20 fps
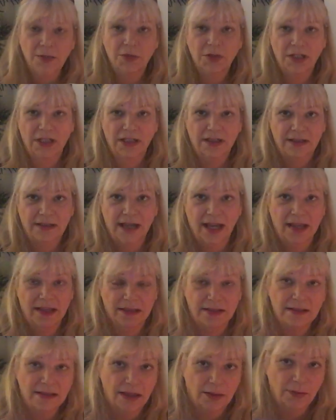pretty
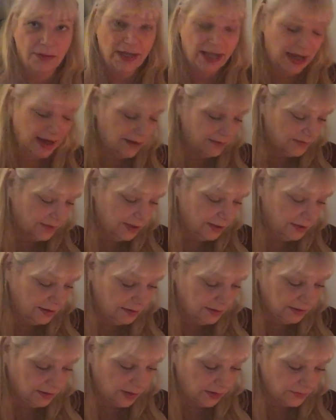intense that we have the
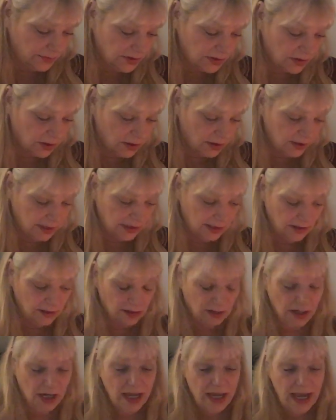the lovers card
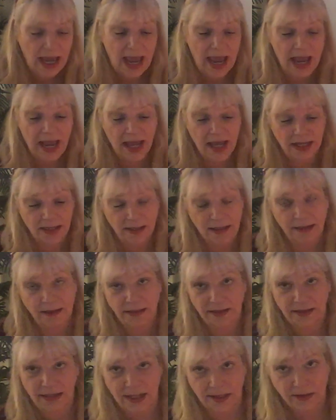here and
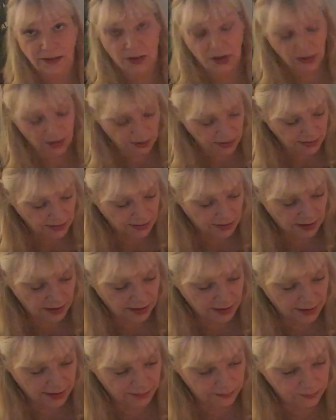the death card
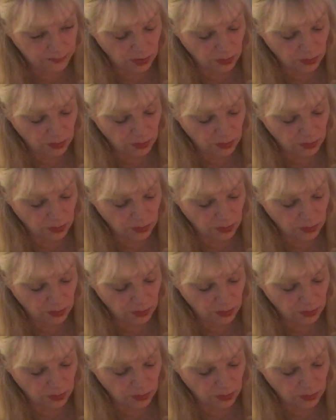uh,